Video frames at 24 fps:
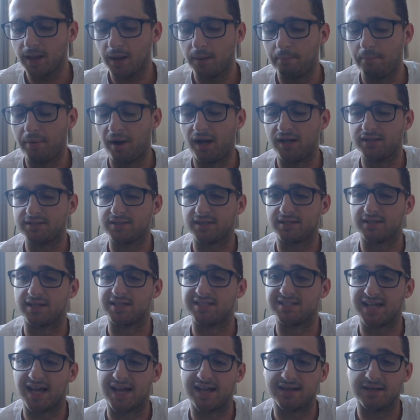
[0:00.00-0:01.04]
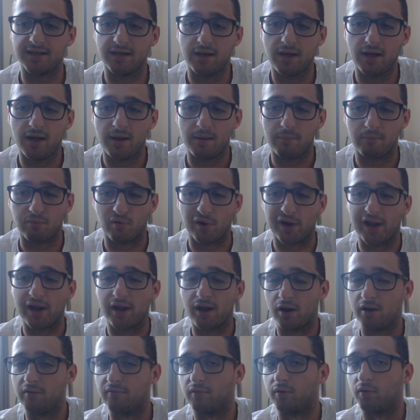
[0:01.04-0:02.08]
But as I said, bringing
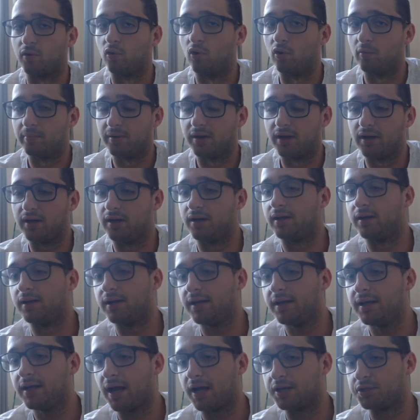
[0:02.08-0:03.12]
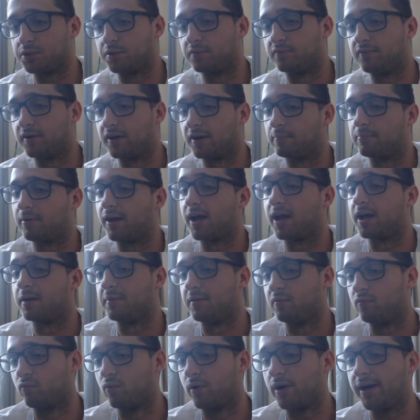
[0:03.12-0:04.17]
over an AWPer early as your third player can be
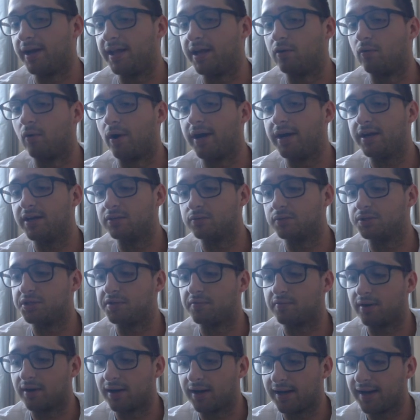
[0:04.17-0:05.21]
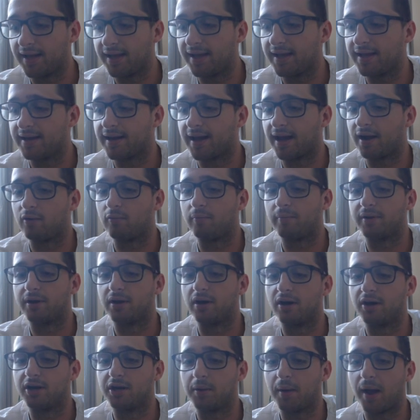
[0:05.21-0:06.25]
really great, because once you've cleared out
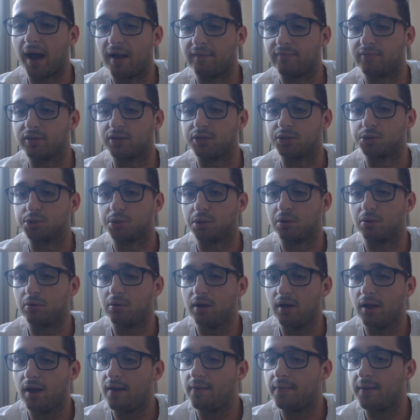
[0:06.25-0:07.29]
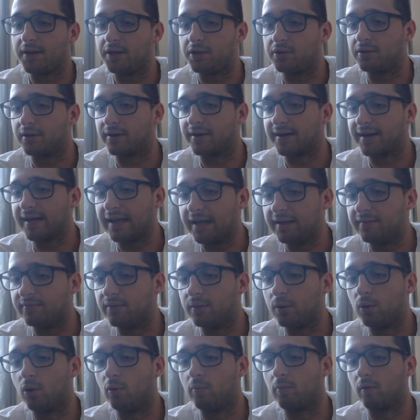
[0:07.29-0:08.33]
banana, you have the control, then you can leave the
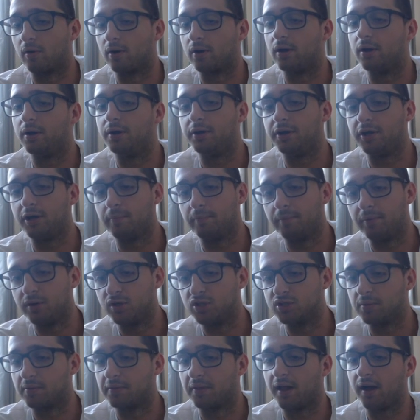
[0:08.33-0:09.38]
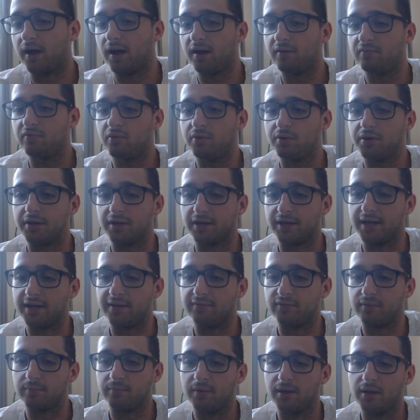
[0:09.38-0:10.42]
AWPer alone. You can boost them on the half wall, you can leave
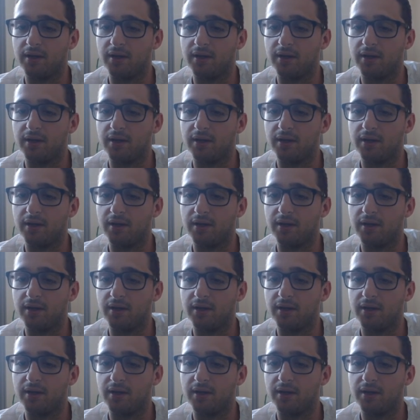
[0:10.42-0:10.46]
them